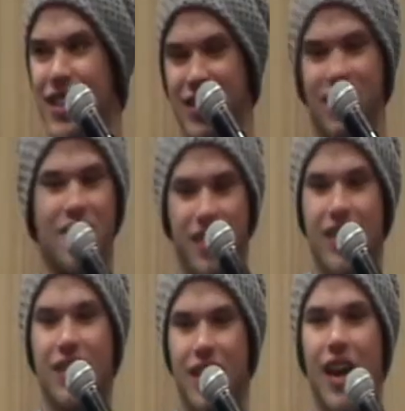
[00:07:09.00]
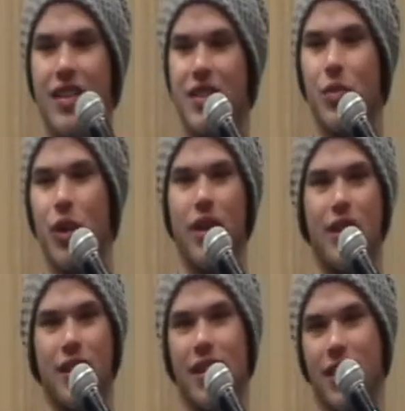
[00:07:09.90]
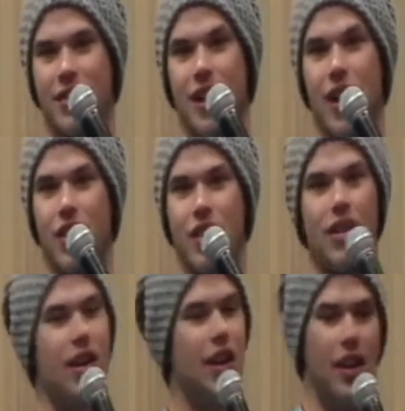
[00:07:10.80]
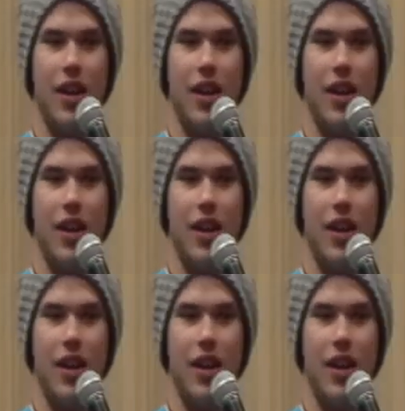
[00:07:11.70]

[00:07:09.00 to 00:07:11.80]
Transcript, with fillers: just constant running. And like soccer,